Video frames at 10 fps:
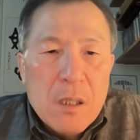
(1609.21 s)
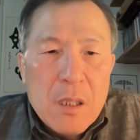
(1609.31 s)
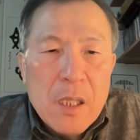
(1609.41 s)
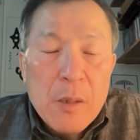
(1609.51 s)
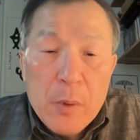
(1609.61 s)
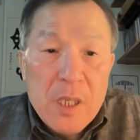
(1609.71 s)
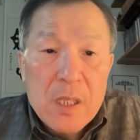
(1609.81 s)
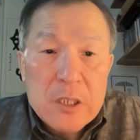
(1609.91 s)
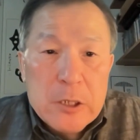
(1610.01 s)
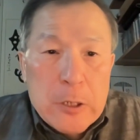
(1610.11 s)
then we
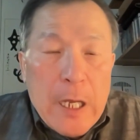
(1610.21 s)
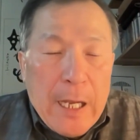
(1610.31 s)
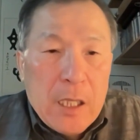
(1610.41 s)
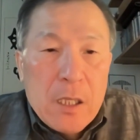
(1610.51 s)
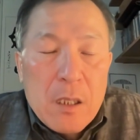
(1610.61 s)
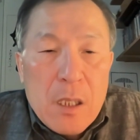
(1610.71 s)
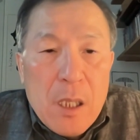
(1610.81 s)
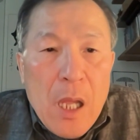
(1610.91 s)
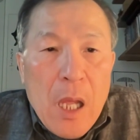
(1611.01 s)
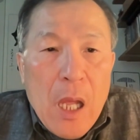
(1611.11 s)
can track
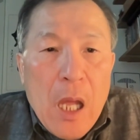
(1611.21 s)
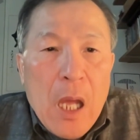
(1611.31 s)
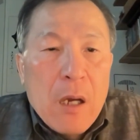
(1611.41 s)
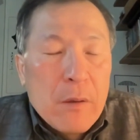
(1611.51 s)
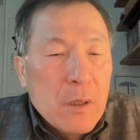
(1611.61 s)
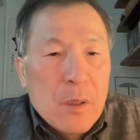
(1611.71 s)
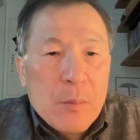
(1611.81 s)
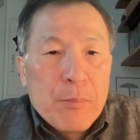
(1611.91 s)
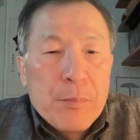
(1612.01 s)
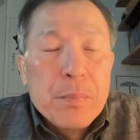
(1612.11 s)
how the
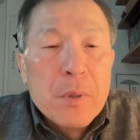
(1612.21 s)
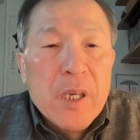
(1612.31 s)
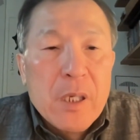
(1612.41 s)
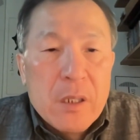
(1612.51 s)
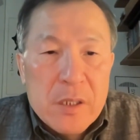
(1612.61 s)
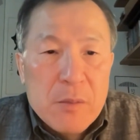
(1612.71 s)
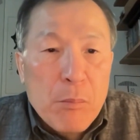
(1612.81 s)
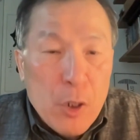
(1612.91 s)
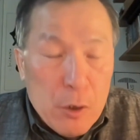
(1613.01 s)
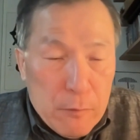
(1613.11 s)
players
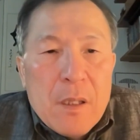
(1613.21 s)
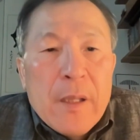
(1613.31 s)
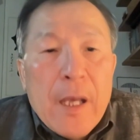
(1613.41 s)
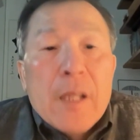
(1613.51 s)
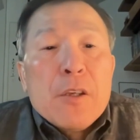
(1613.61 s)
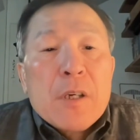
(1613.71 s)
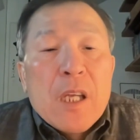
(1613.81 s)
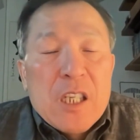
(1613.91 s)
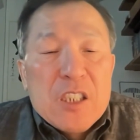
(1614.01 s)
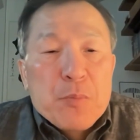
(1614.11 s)
move. And then you can
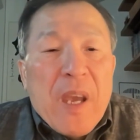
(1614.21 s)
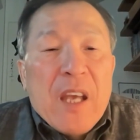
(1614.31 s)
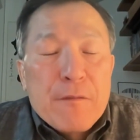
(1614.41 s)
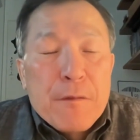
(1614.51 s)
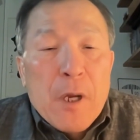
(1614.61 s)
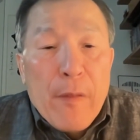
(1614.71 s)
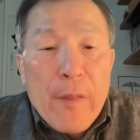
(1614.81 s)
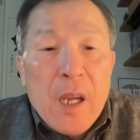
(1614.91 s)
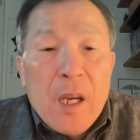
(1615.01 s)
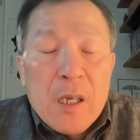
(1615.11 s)
expand from
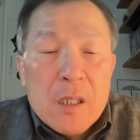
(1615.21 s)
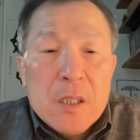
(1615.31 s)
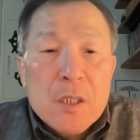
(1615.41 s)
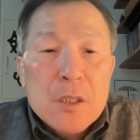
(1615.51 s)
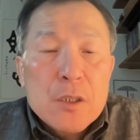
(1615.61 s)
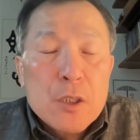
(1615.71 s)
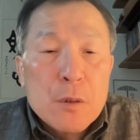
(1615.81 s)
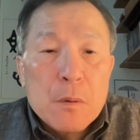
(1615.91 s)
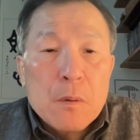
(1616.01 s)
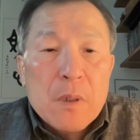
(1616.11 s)
there
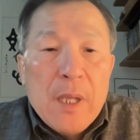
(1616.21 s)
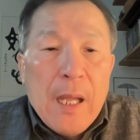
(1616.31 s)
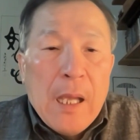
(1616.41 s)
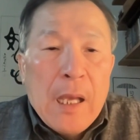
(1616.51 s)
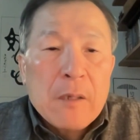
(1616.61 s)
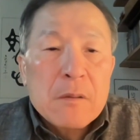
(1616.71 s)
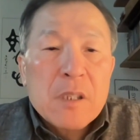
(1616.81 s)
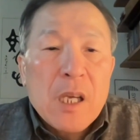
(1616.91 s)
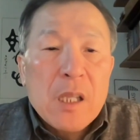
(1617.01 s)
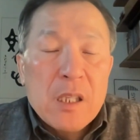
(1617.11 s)
to
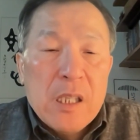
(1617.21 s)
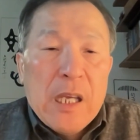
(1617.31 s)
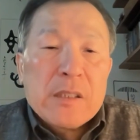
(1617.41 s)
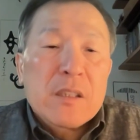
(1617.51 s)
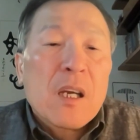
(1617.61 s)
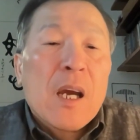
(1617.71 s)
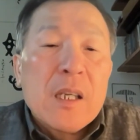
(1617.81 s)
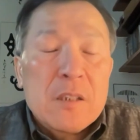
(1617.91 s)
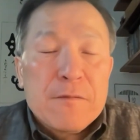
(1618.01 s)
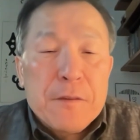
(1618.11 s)
annotate the
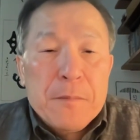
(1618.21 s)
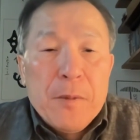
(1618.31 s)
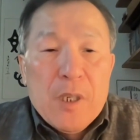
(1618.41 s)
entire football